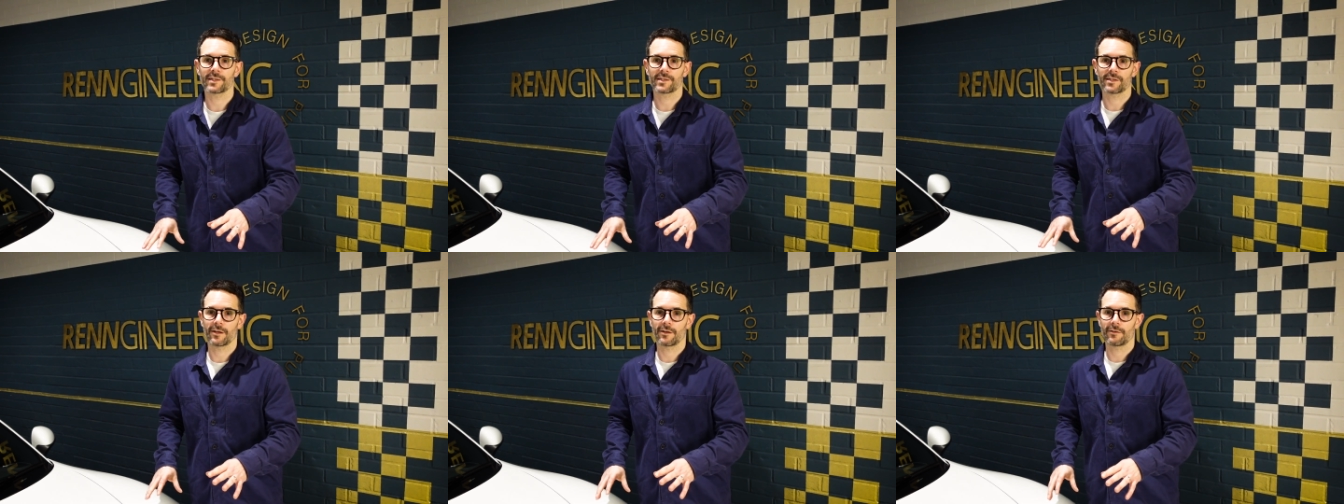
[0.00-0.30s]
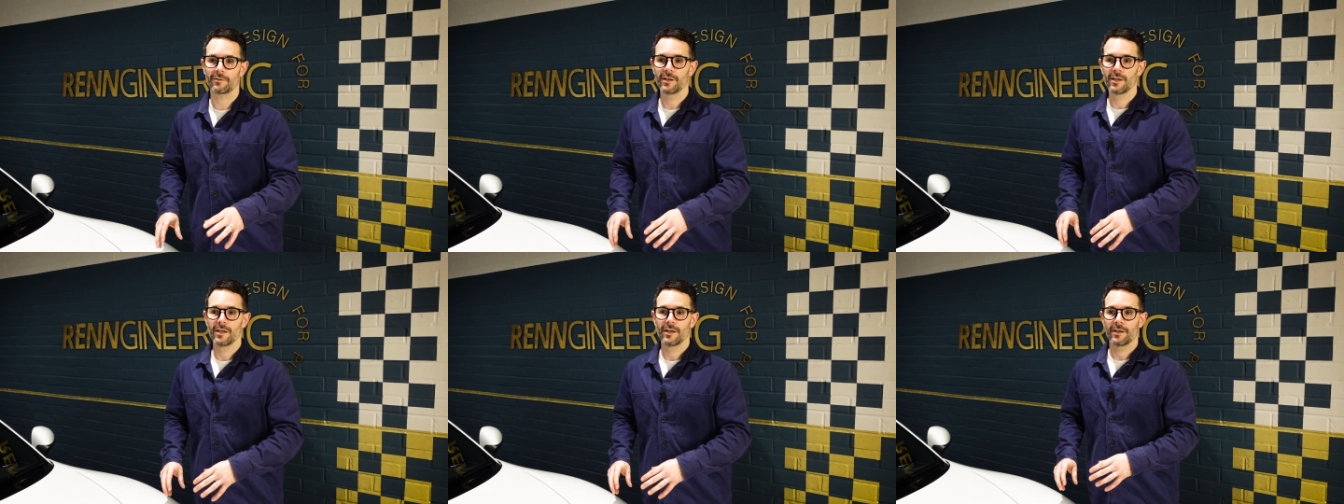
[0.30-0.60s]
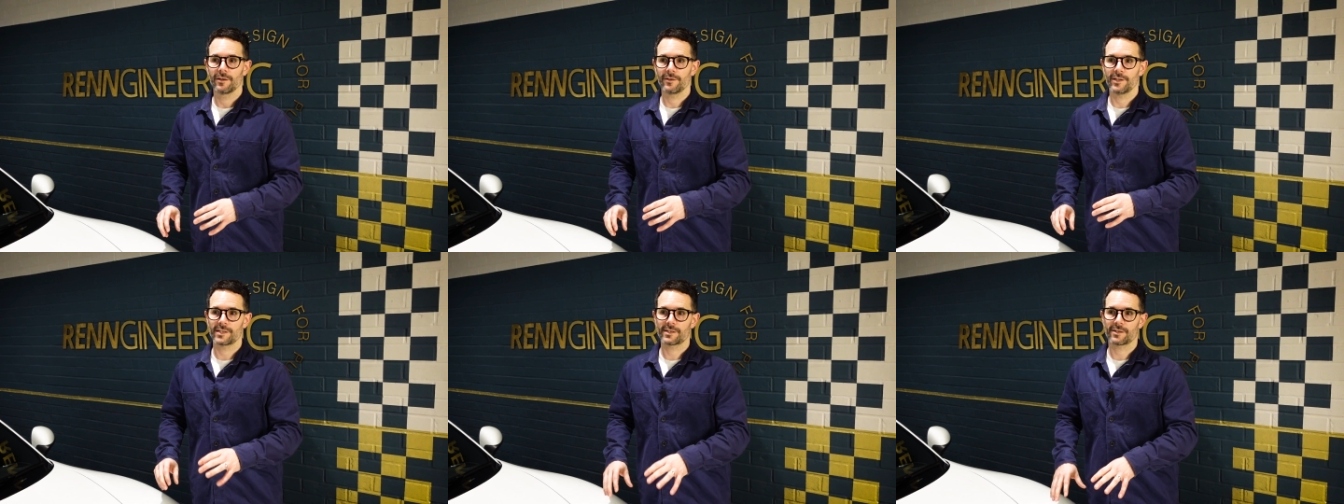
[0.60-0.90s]
So
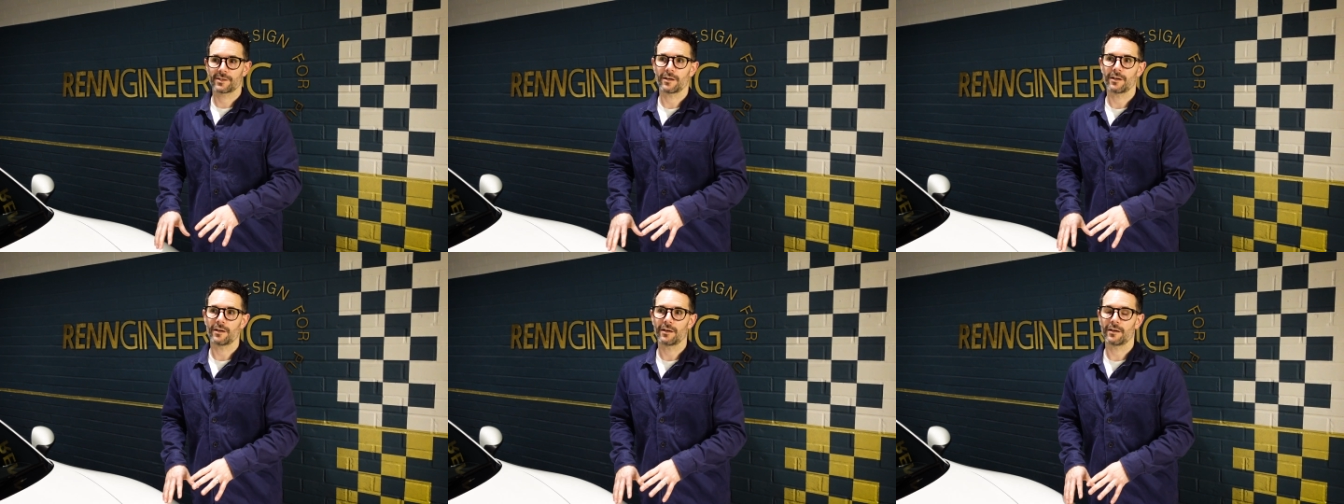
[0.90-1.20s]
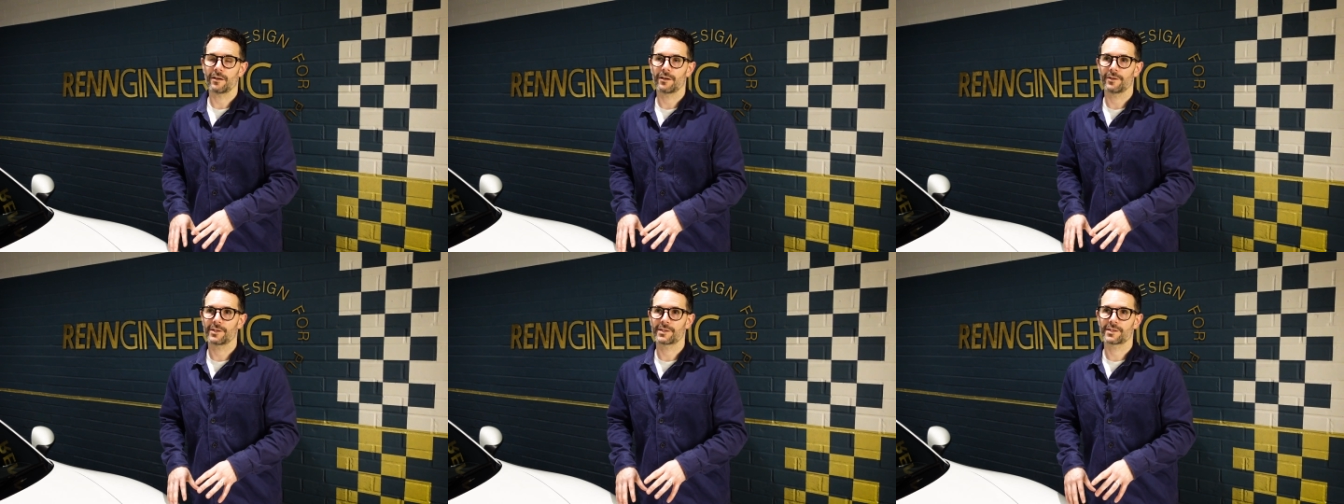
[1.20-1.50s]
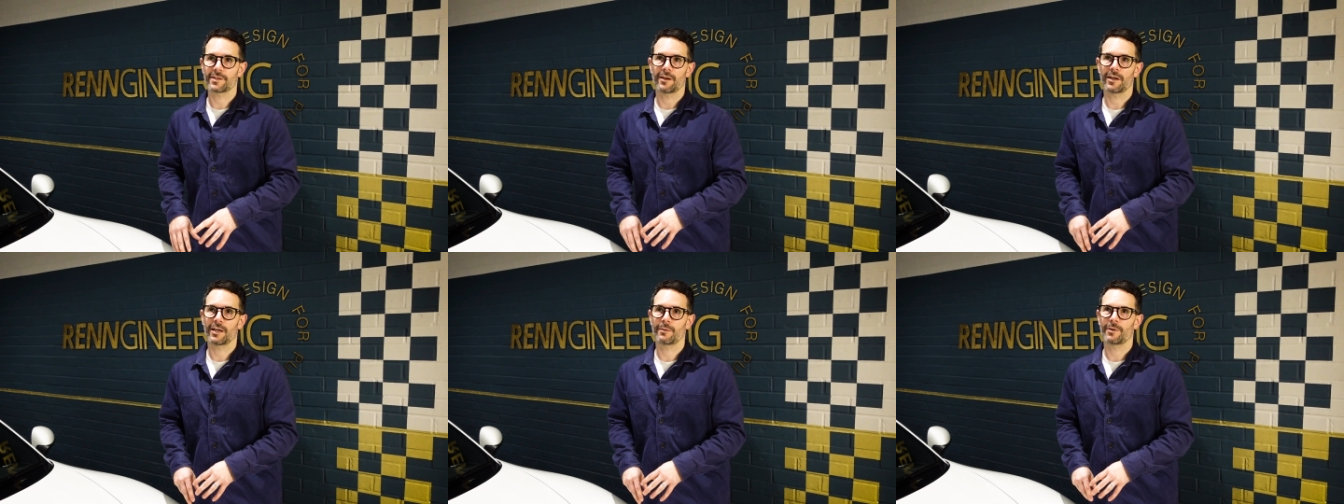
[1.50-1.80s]
this car at the
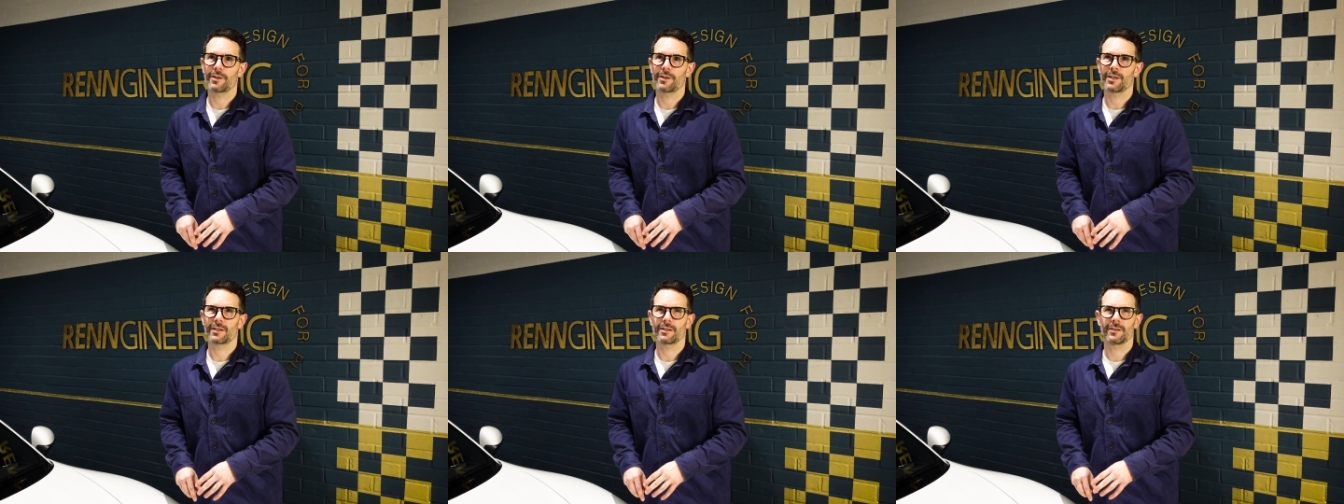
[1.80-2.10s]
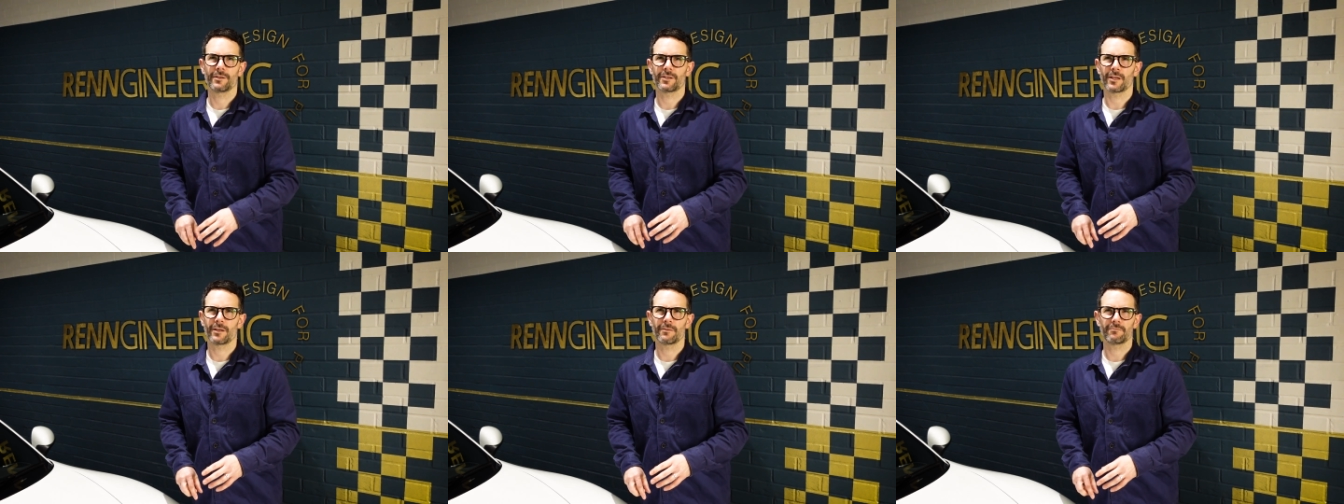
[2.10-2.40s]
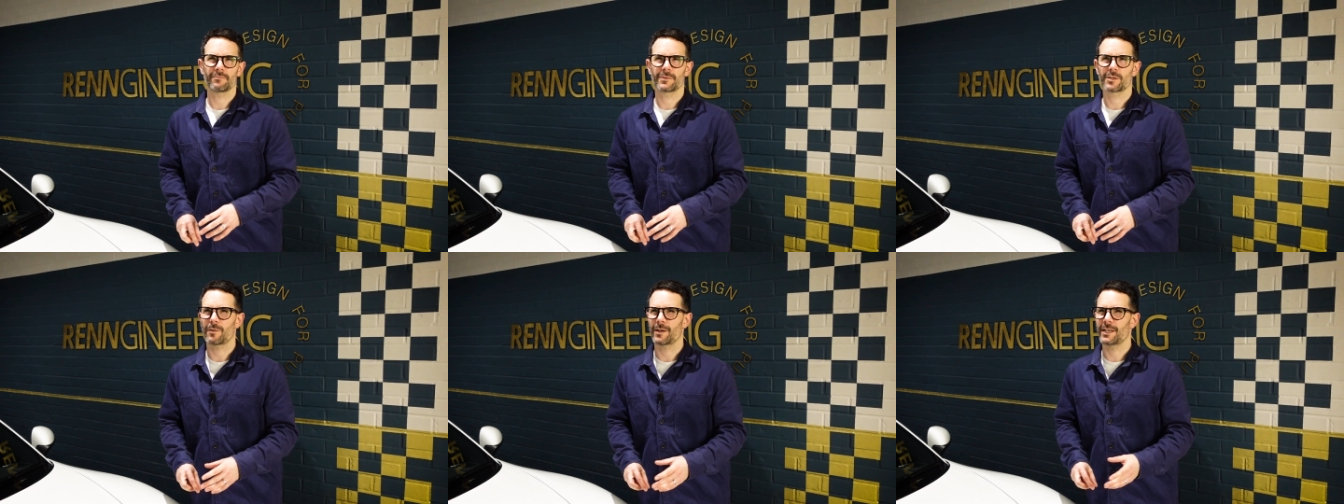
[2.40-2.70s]
time, I think it had
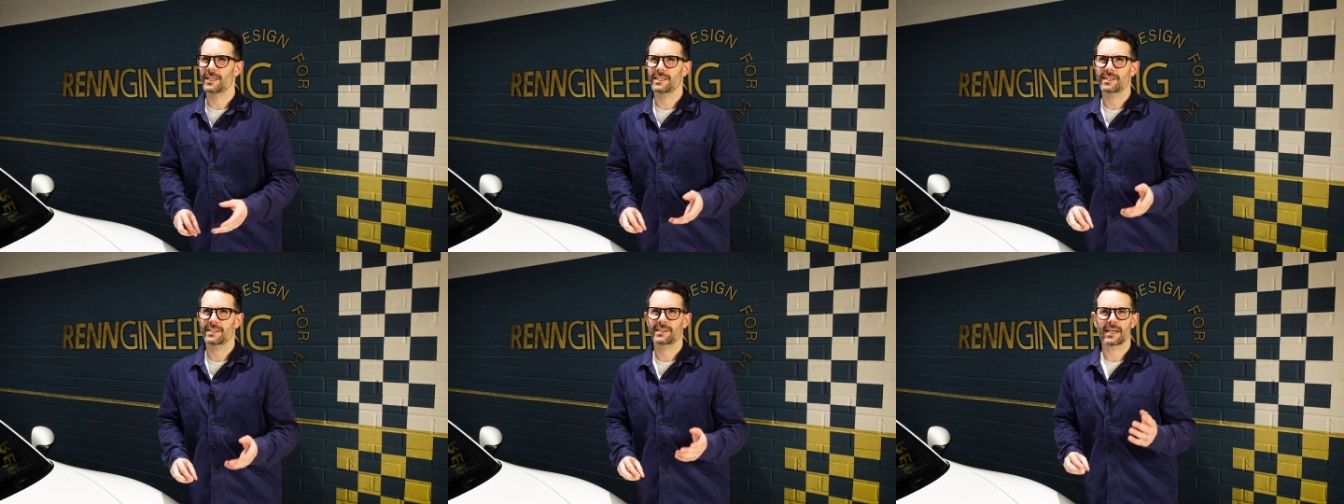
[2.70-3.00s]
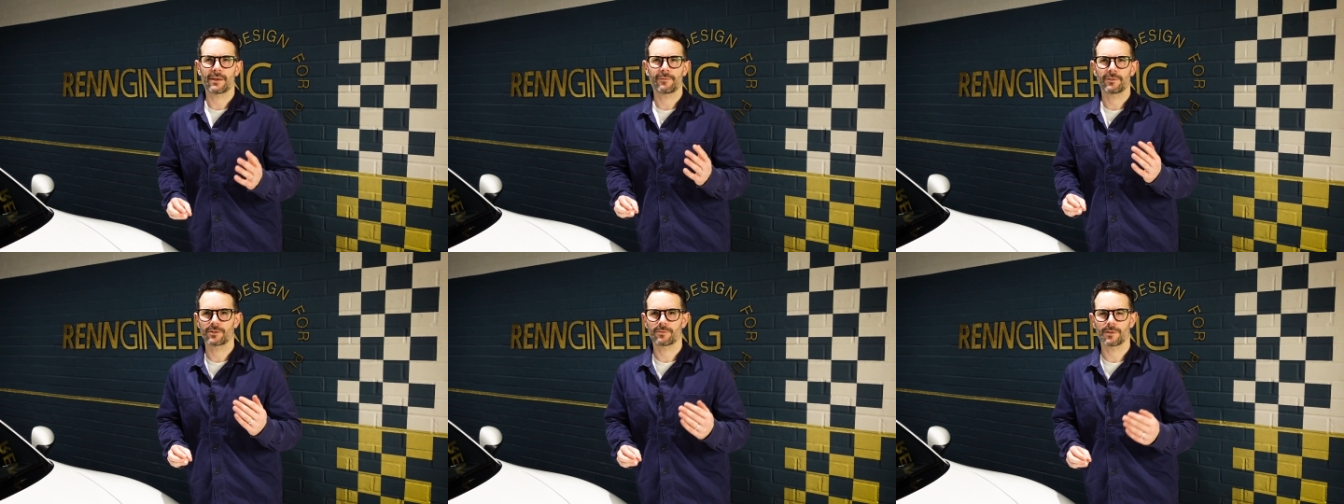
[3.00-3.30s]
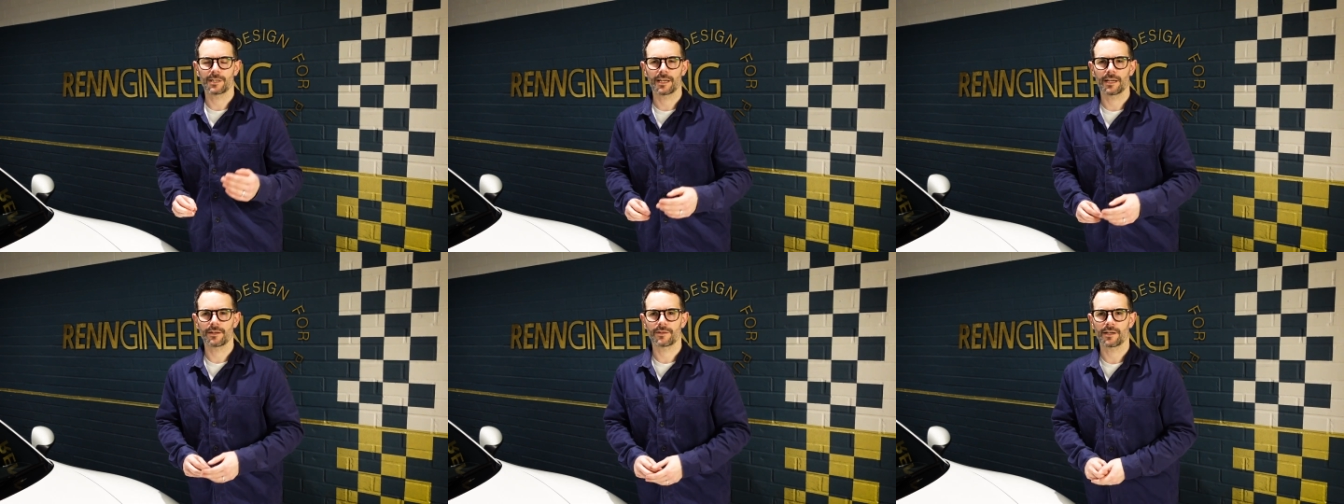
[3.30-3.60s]
done
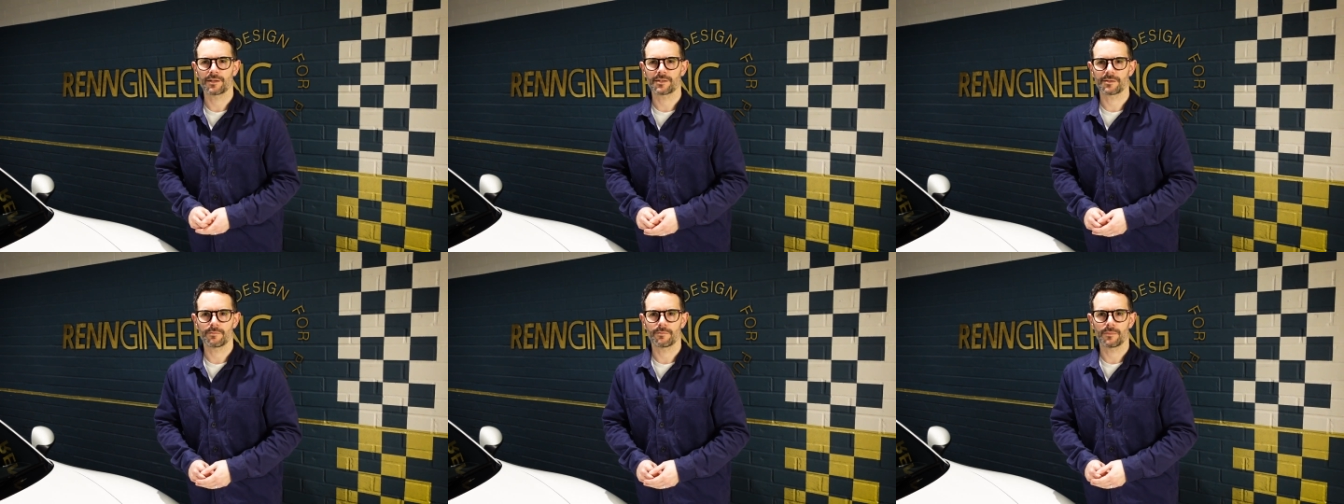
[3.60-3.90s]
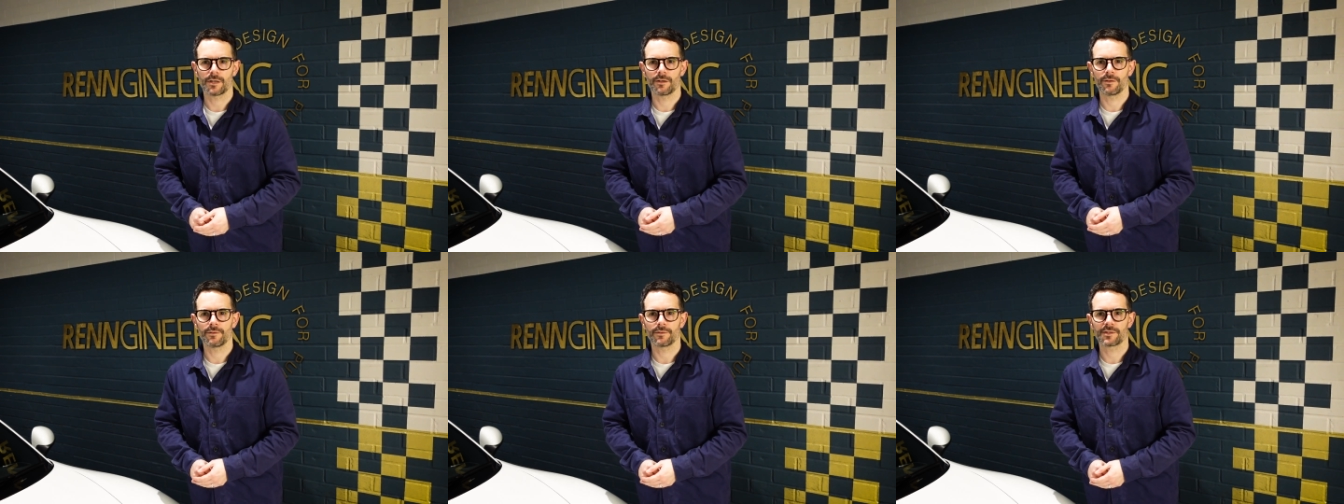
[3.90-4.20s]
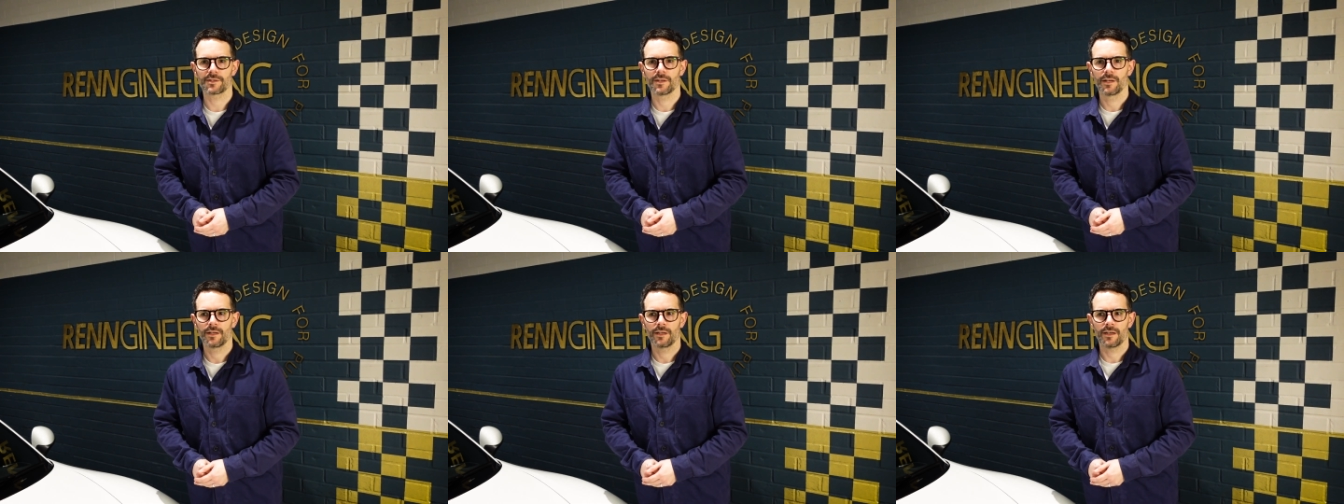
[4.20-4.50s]
28,000 miles.